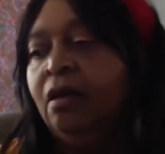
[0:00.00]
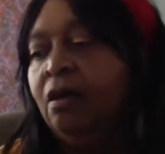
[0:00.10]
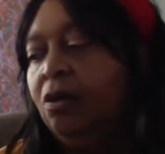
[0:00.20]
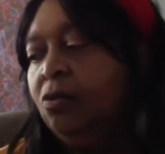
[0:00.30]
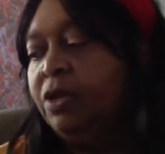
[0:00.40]

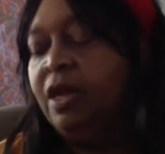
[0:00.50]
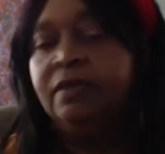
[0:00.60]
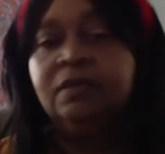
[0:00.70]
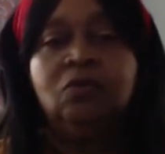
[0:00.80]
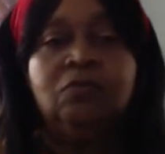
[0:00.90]
oh, we had
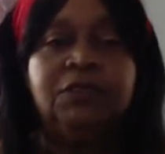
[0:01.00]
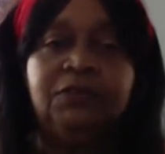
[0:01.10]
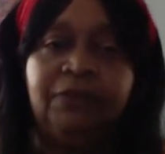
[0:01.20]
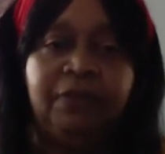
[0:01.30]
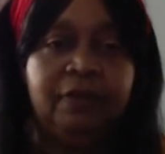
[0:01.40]
so much
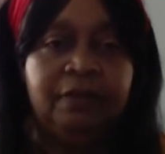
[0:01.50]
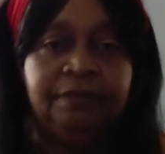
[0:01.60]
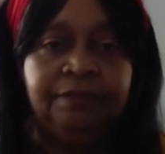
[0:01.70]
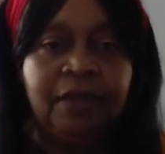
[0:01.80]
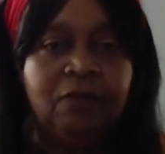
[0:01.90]
fun.
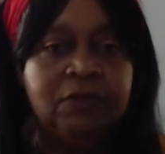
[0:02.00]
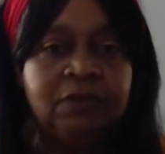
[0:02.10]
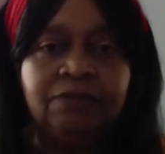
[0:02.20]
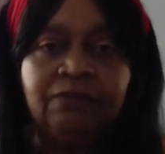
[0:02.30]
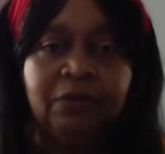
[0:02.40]
That was a
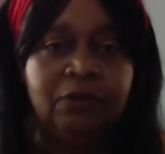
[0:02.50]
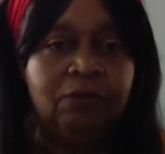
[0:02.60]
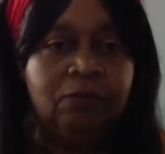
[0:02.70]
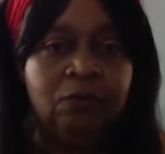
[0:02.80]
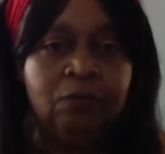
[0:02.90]
fun group.